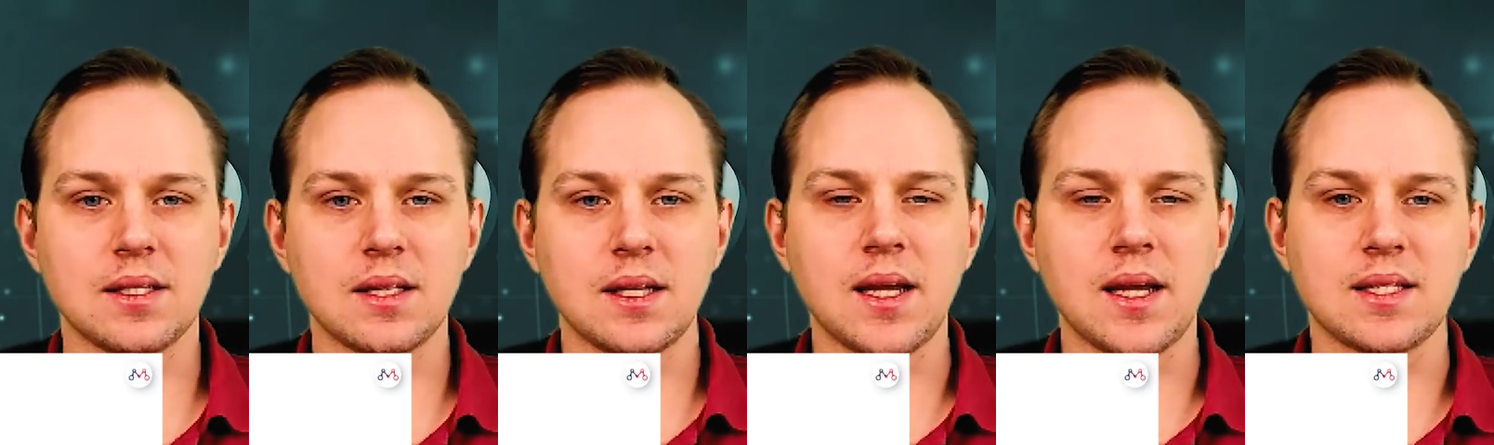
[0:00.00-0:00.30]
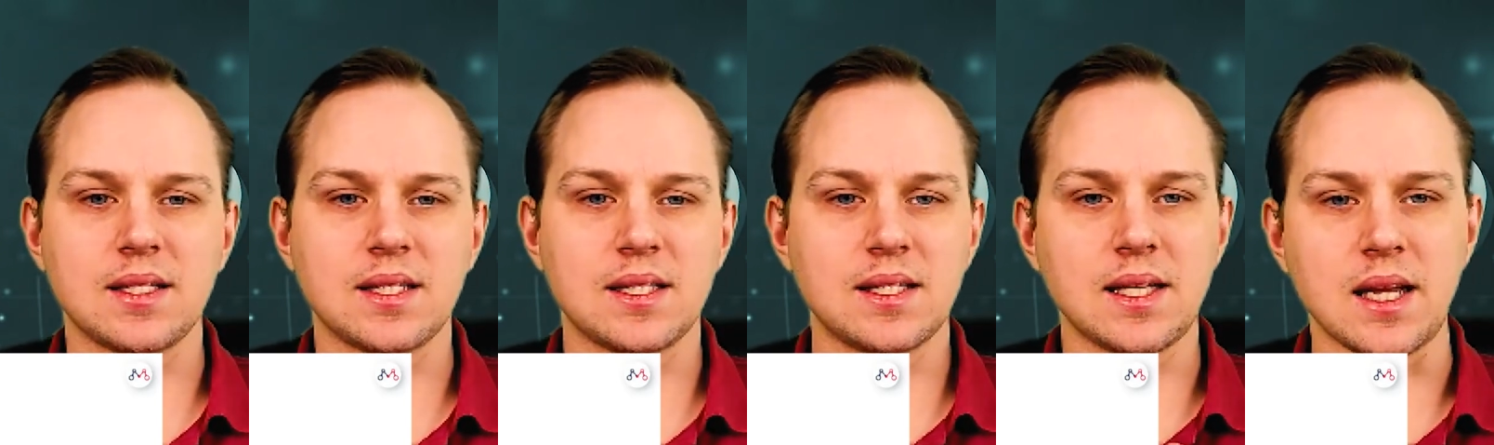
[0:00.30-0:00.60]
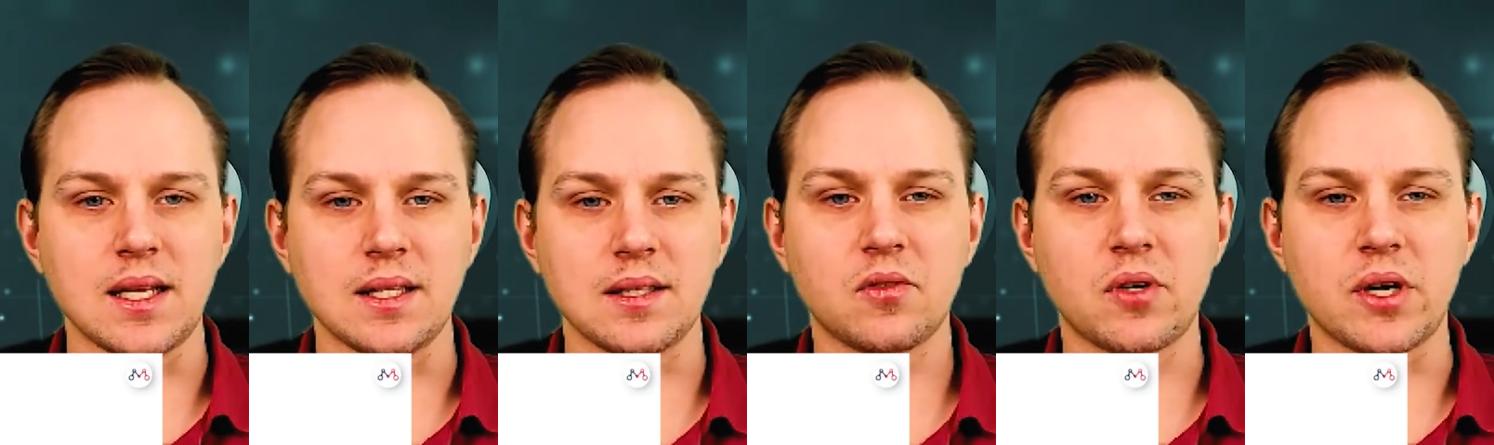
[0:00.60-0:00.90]
and
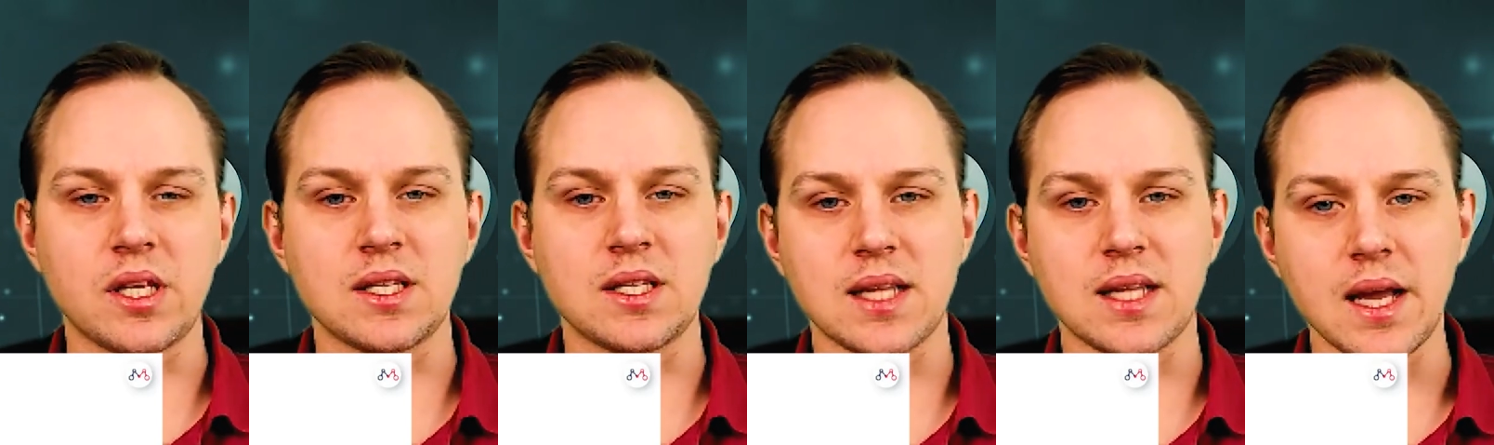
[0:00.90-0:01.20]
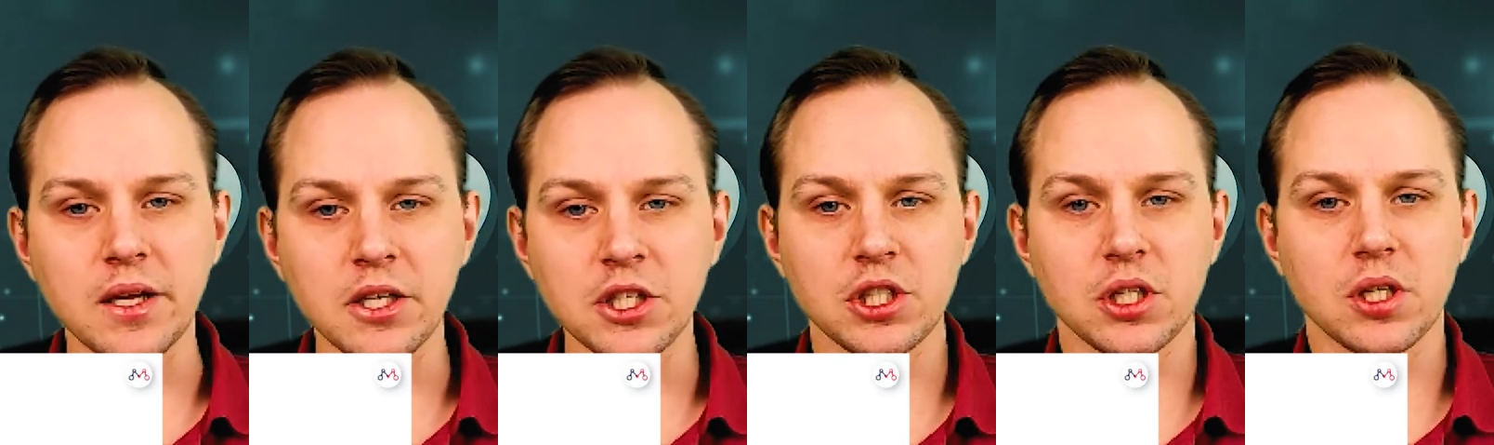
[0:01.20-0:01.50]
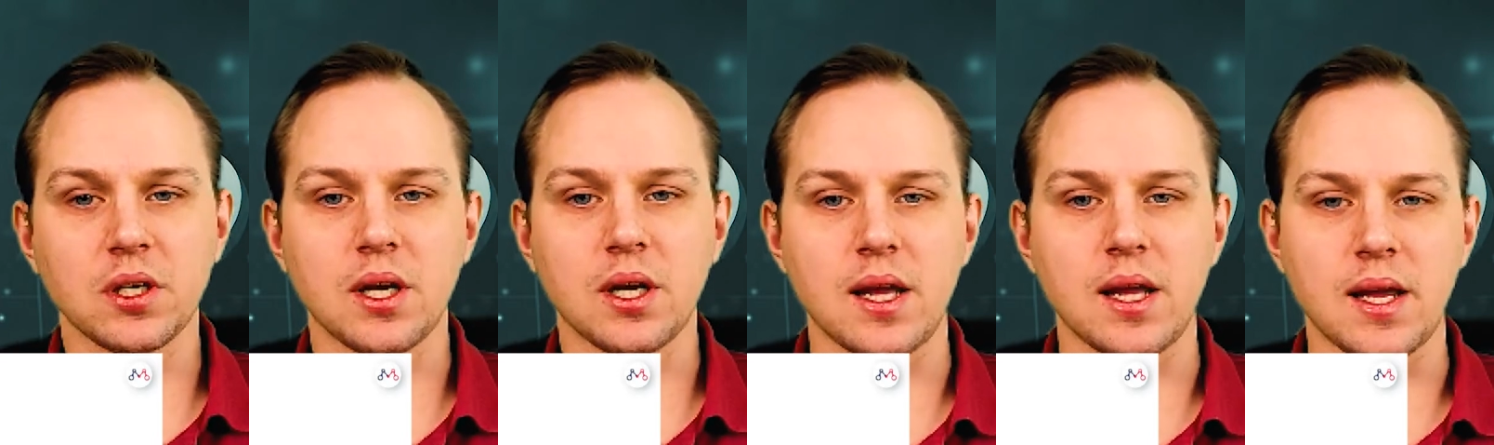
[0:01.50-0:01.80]
send
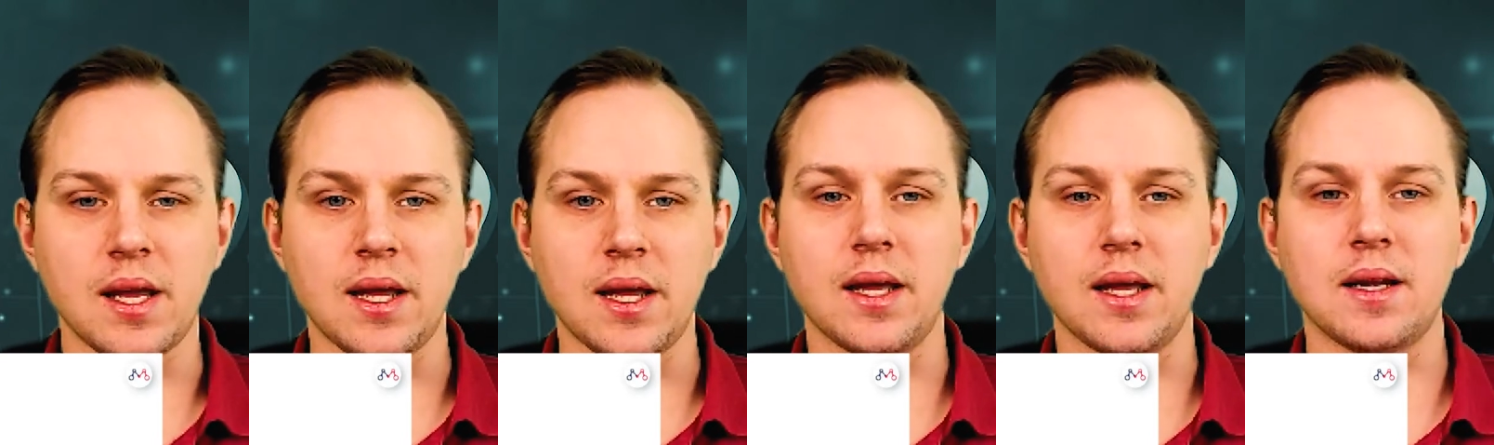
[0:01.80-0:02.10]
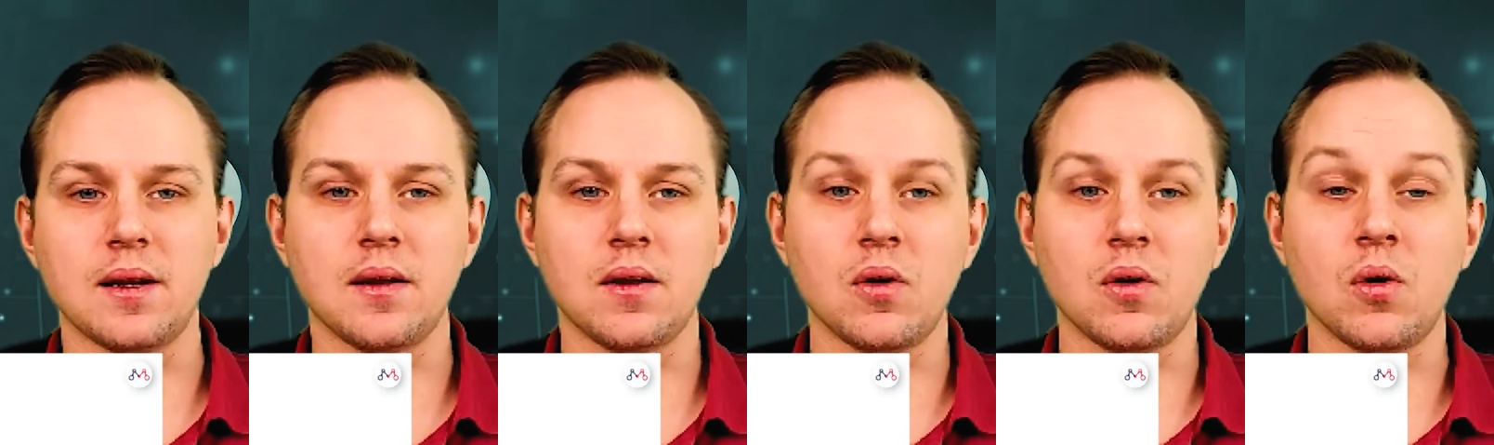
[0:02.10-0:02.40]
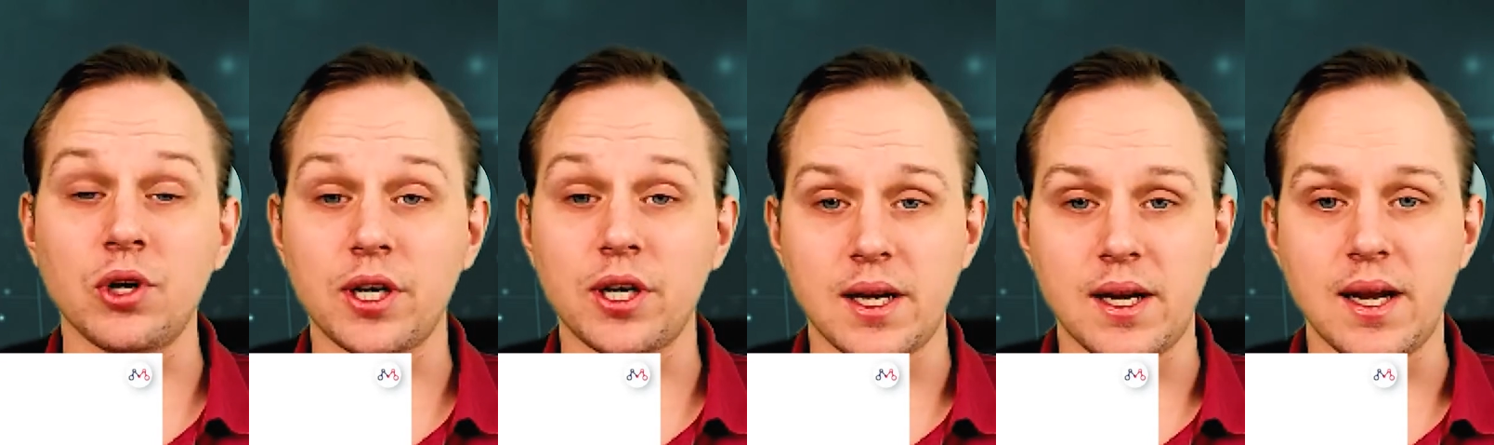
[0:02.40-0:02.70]
transaction and
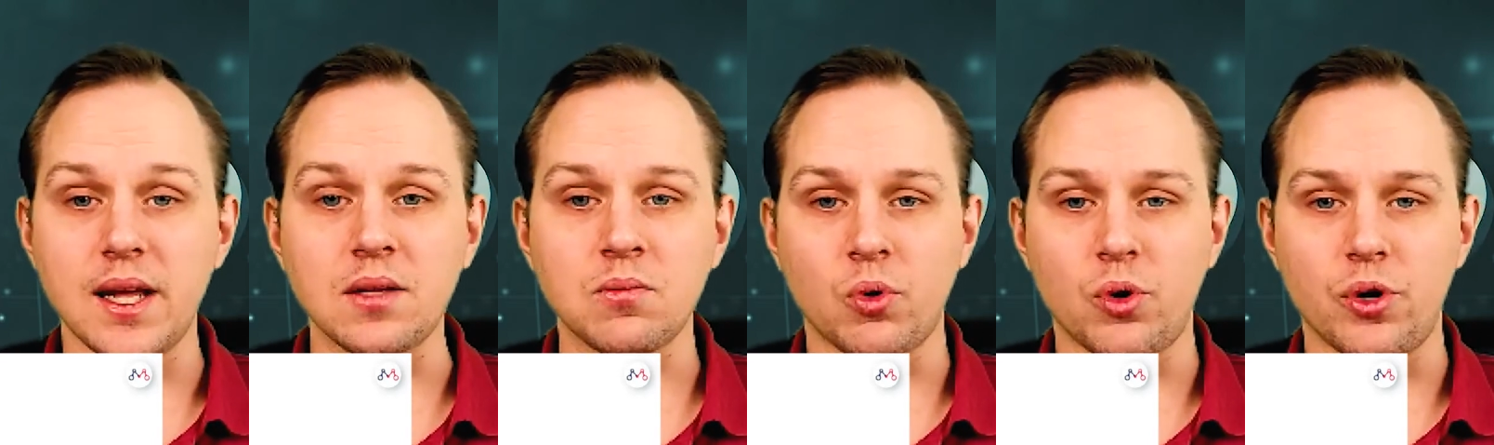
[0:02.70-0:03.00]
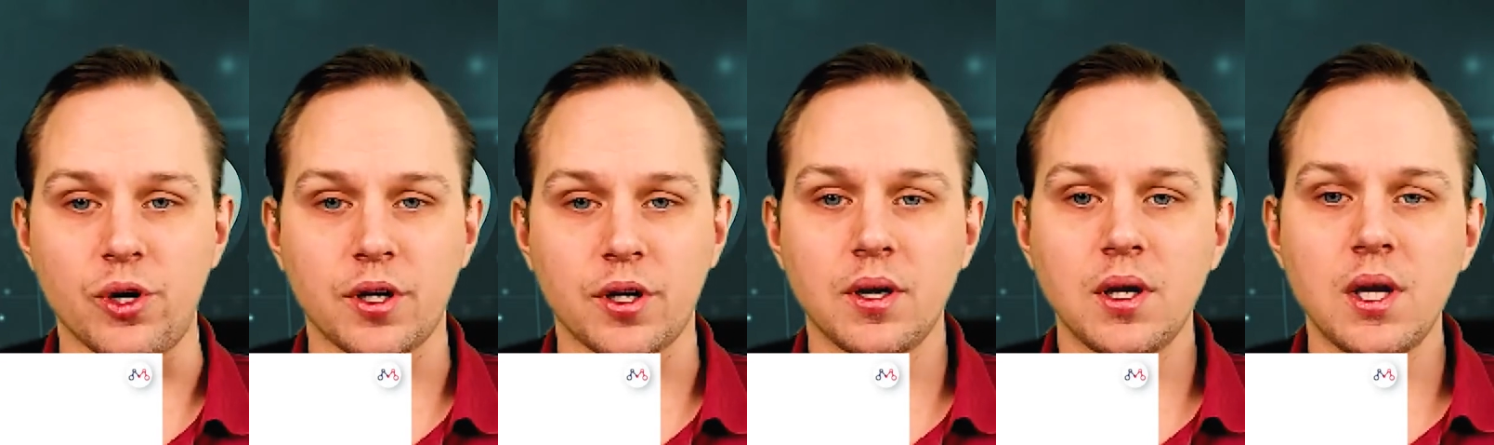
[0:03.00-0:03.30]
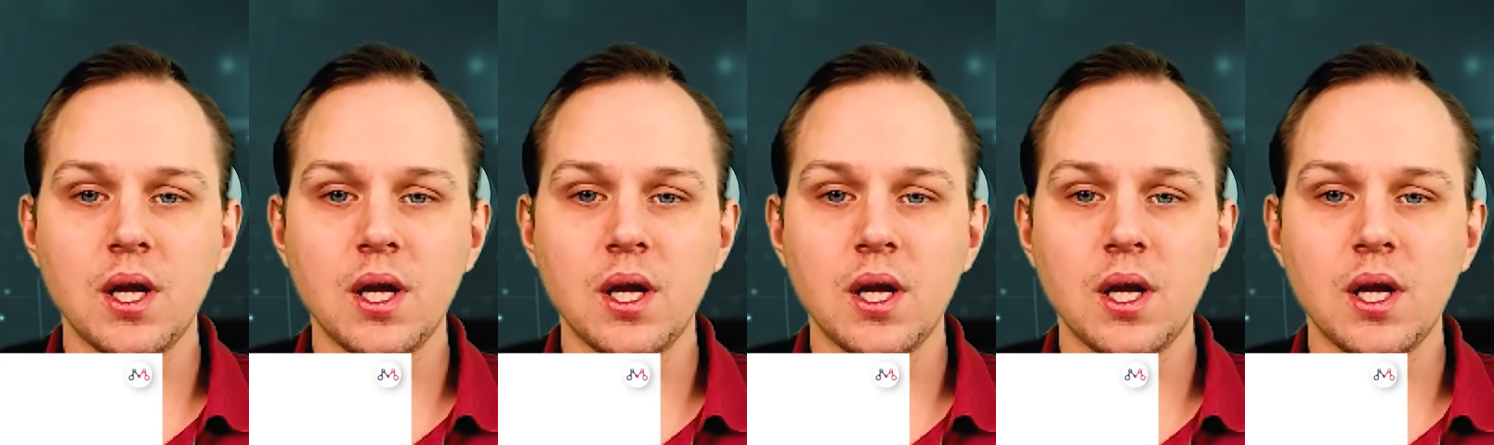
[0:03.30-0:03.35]
on the network.